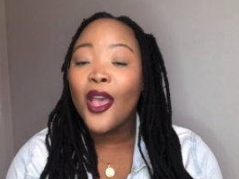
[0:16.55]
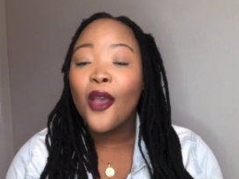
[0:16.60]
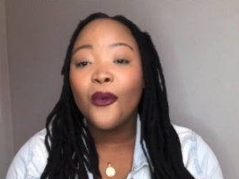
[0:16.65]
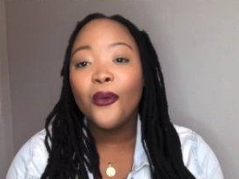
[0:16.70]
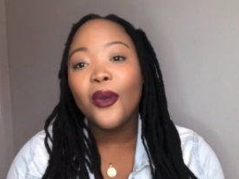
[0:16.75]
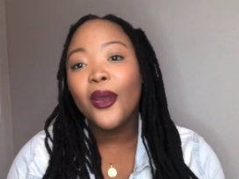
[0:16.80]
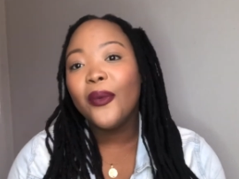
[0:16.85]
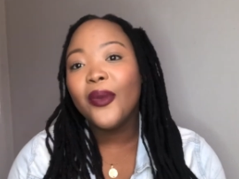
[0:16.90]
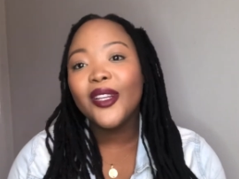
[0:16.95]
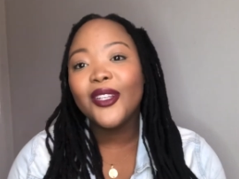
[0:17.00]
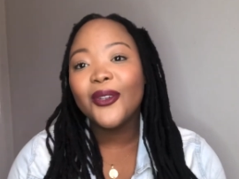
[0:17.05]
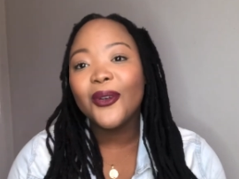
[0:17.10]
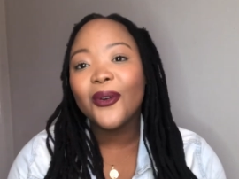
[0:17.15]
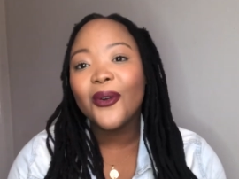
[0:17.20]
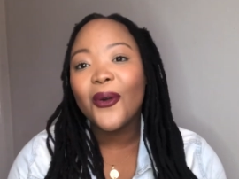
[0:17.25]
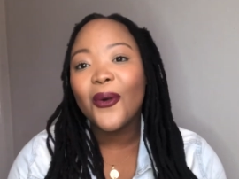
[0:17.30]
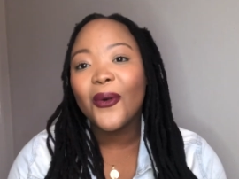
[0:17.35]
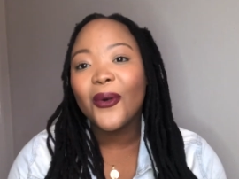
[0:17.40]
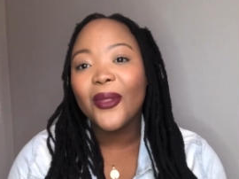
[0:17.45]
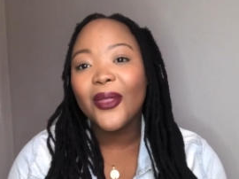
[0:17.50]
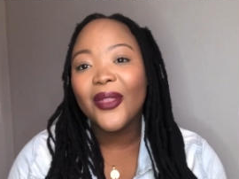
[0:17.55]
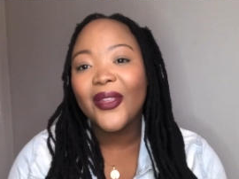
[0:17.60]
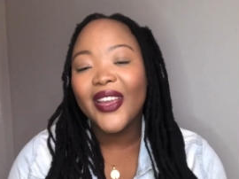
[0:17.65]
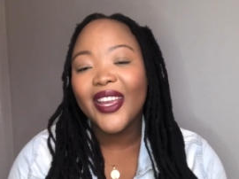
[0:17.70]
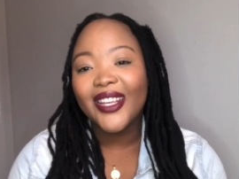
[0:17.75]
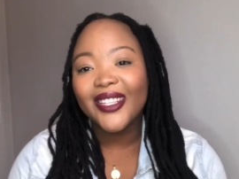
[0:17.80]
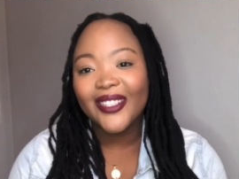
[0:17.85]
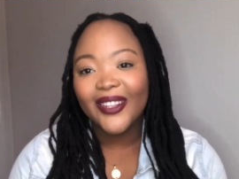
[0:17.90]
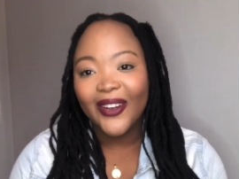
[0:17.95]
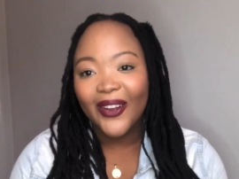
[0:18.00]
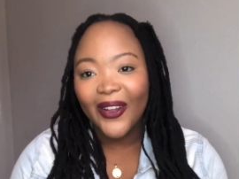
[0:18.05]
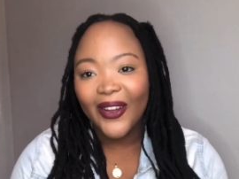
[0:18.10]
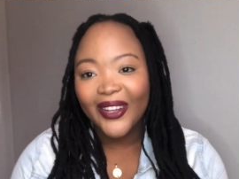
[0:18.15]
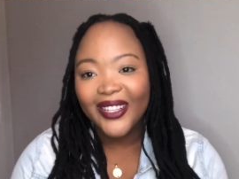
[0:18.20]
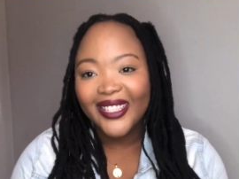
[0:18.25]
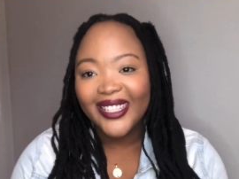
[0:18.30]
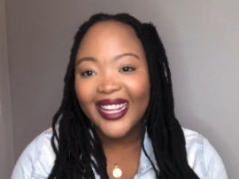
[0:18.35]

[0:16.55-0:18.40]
where we talk all things locks,